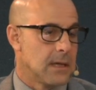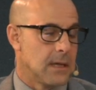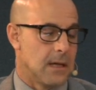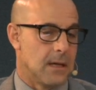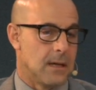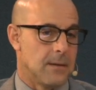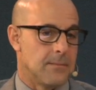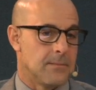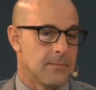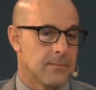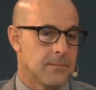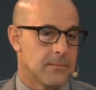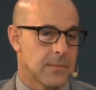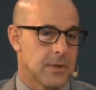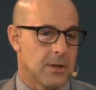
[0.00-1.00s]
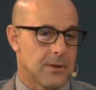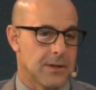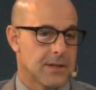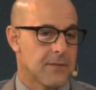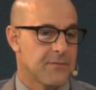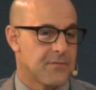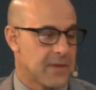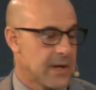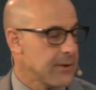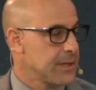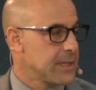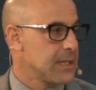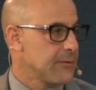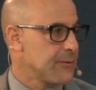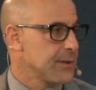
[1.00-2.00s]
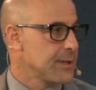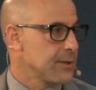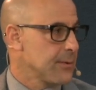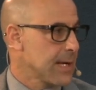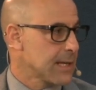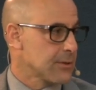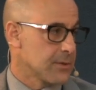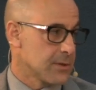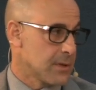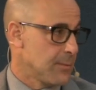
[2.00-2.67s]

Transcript: Um, you know, and they're very different directors.